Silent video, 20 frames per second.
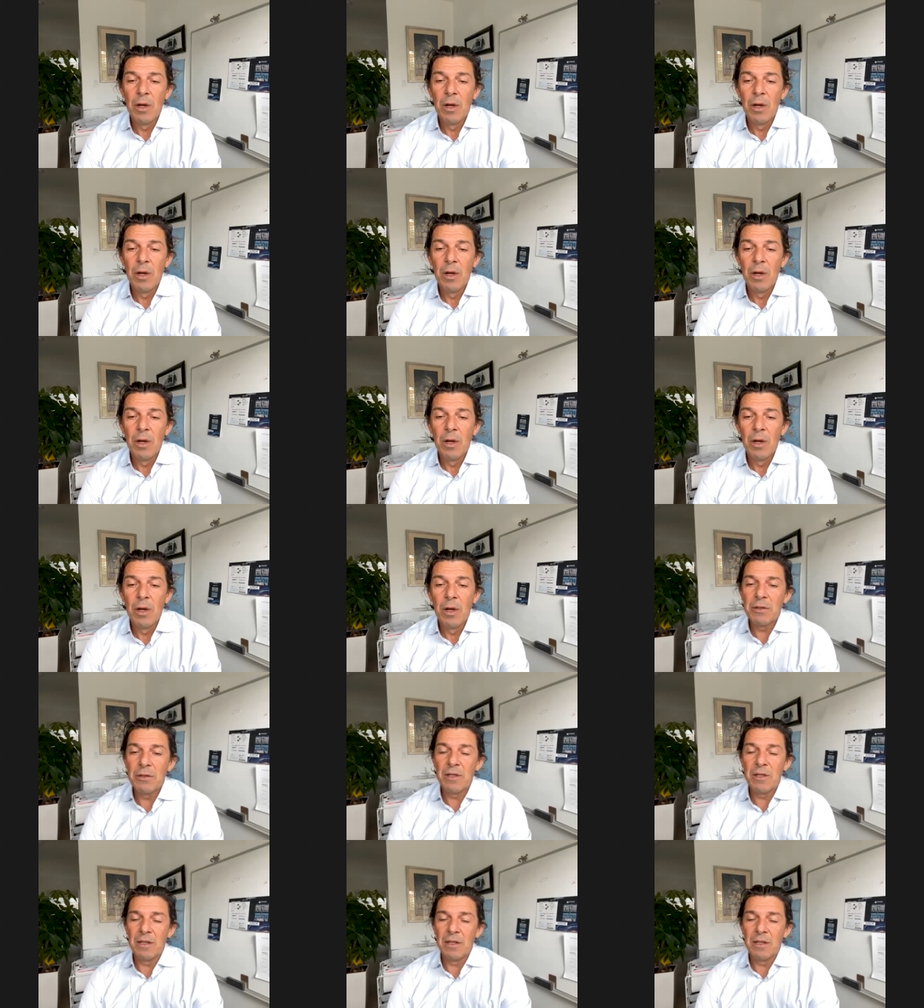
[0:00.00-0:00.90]
Momentus
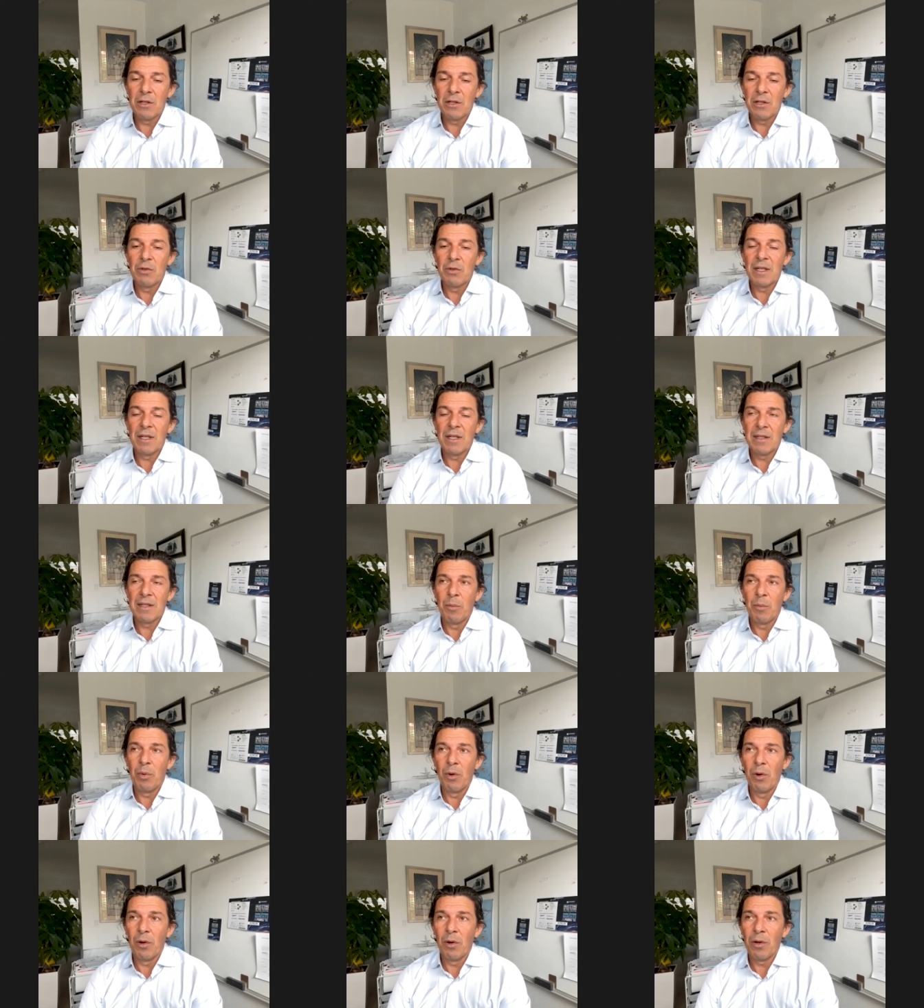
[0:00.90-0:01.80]
is a good
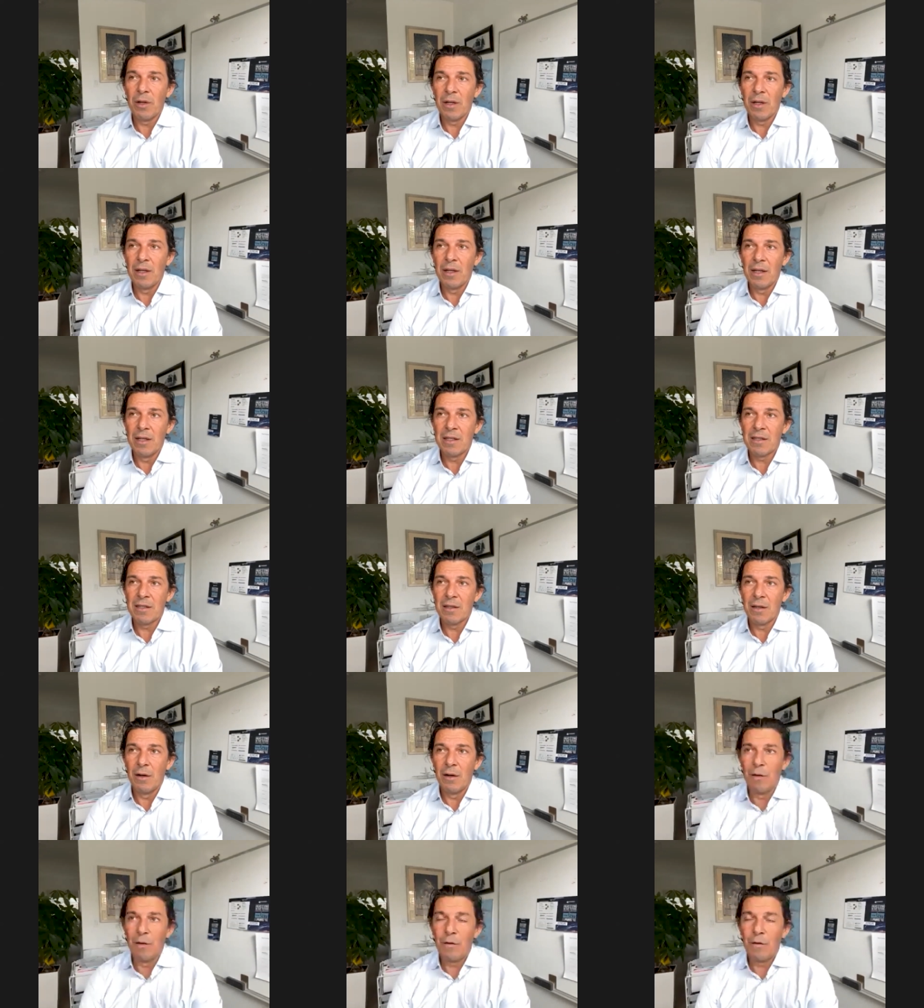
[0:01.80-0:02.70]
example. It's
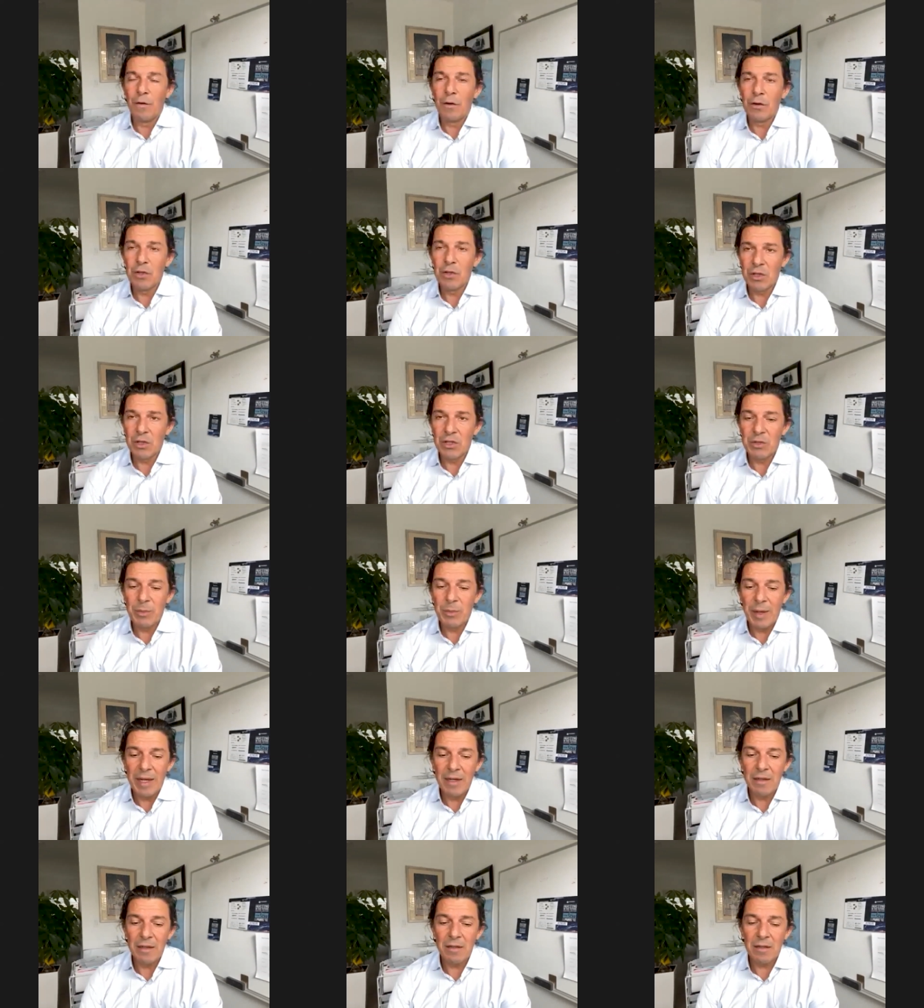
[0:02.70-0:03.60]
focused on
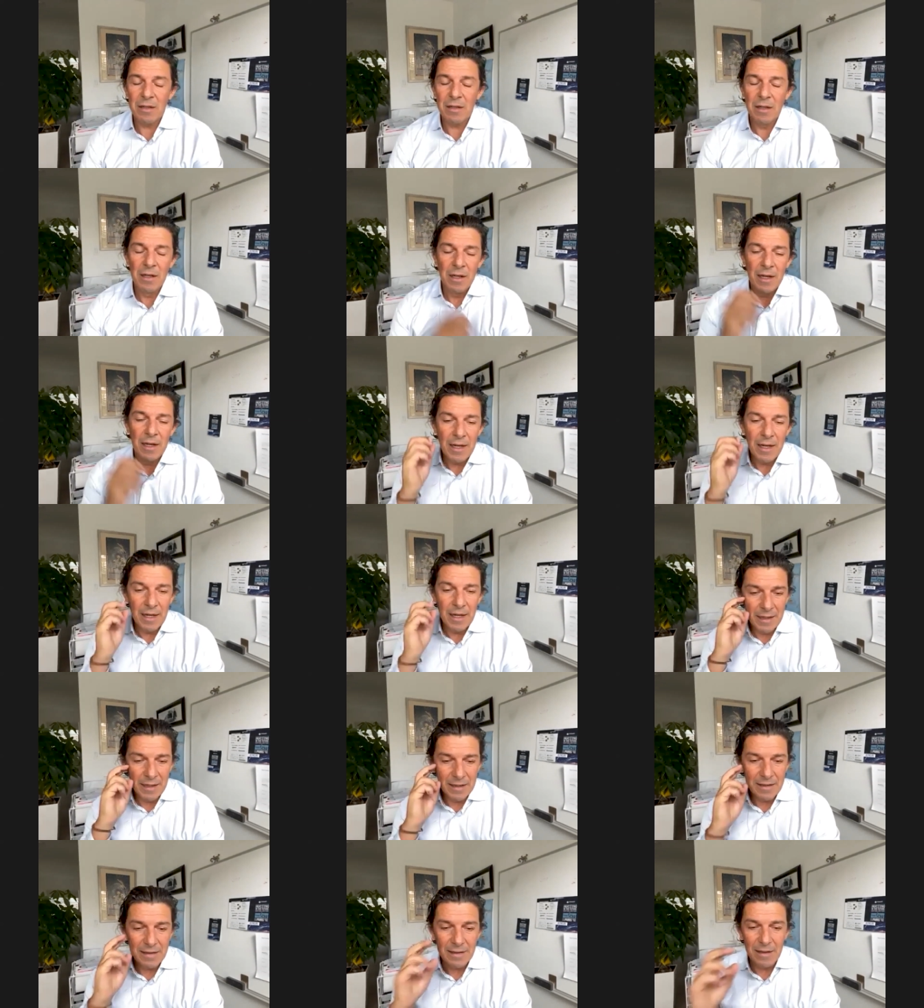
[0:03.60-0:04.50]
space, and
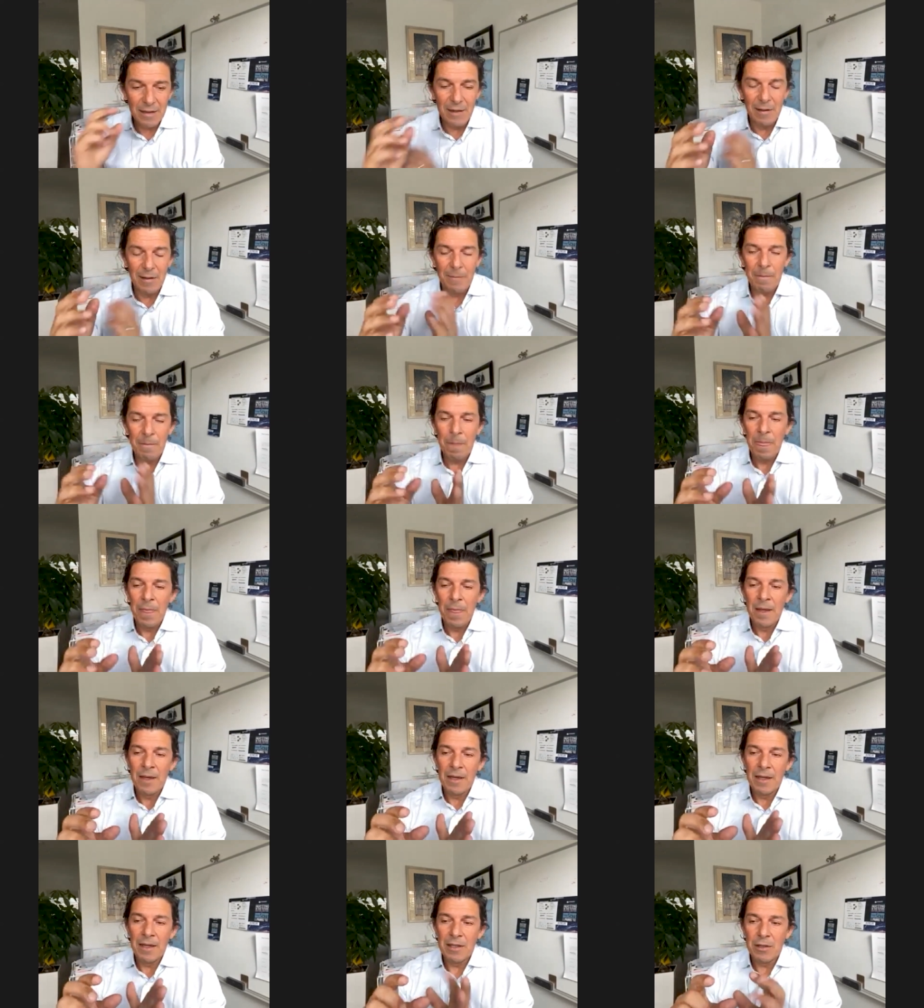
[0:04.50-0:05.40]
it's a
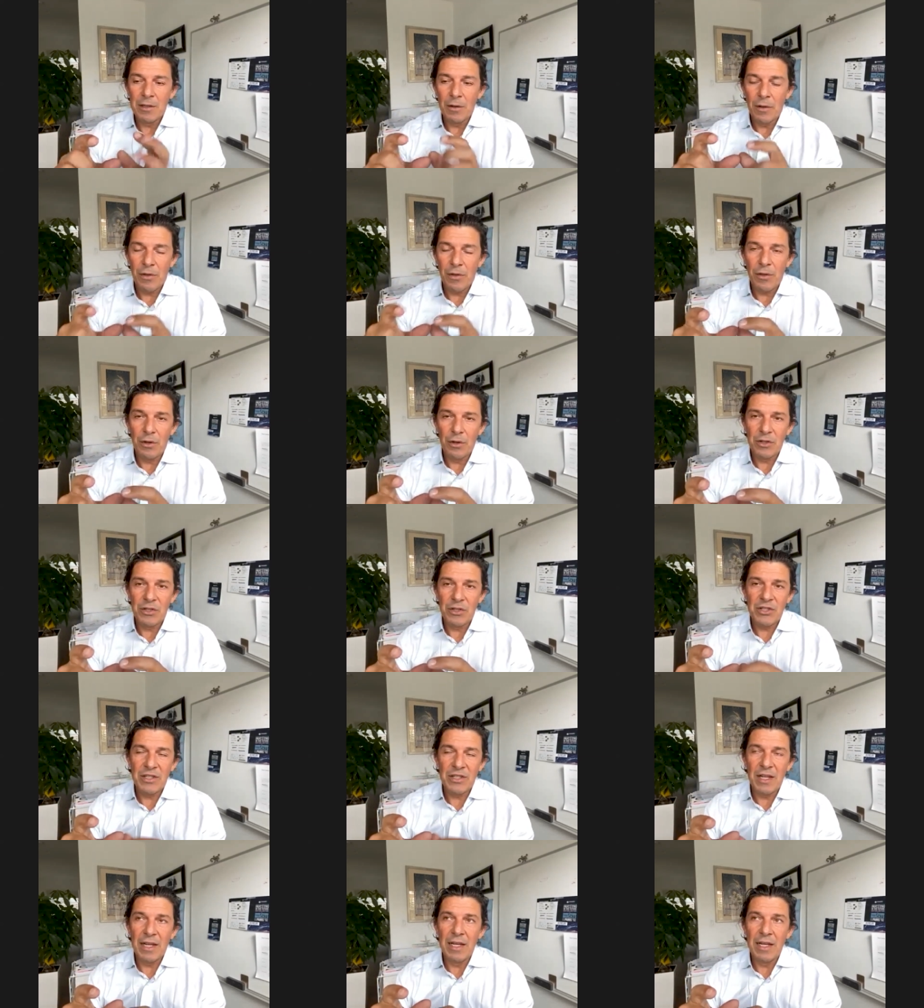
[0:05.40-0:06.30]
third
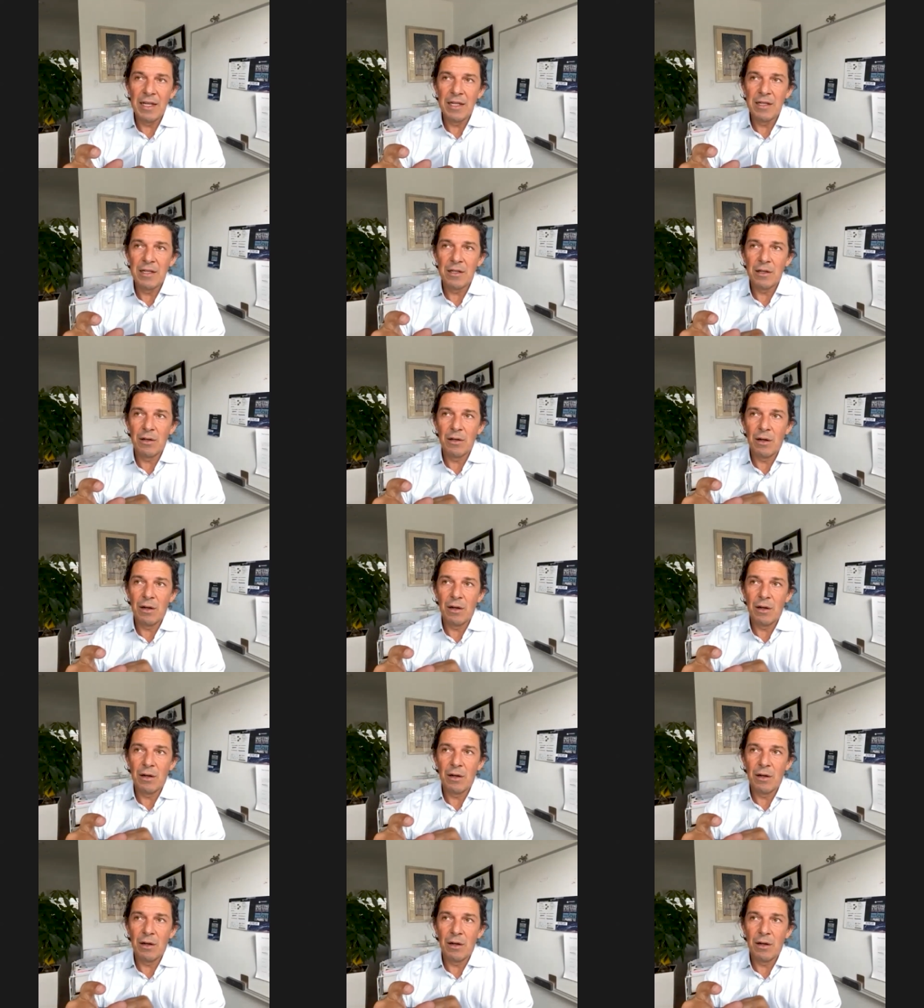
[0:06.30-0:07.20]
stage
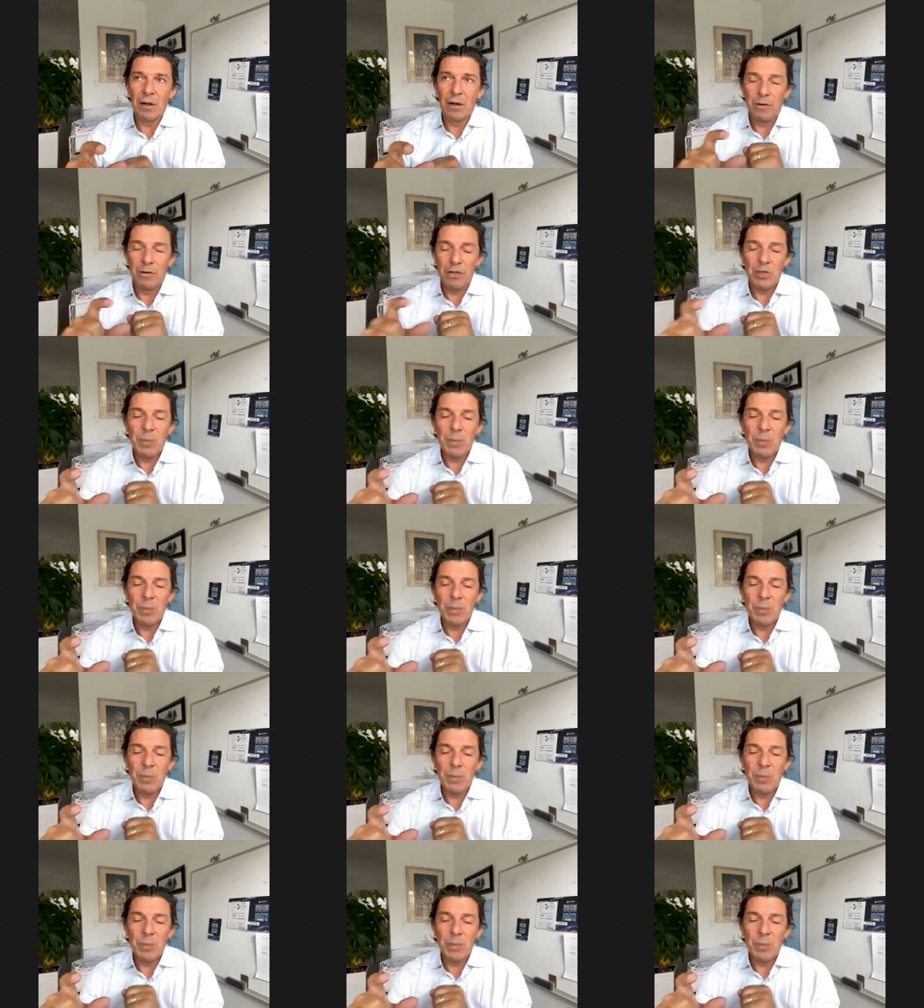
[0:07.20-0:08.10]
of a
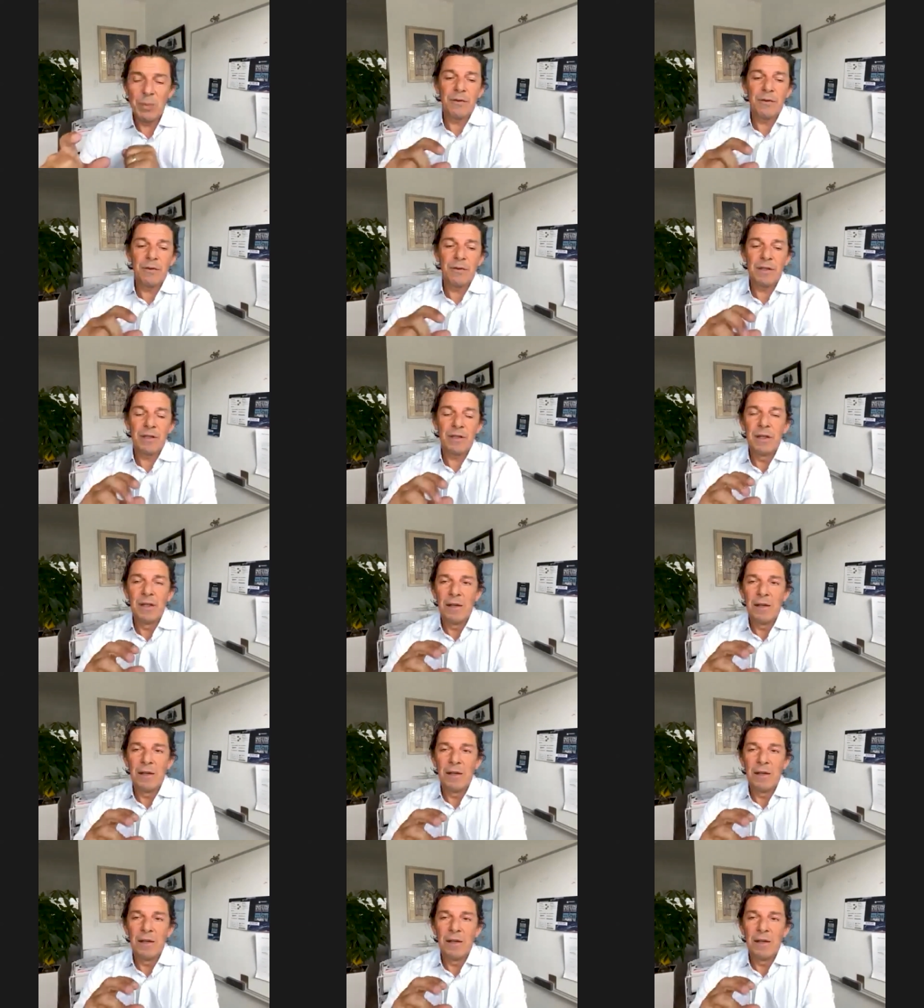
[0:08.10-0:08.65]
spacecraft.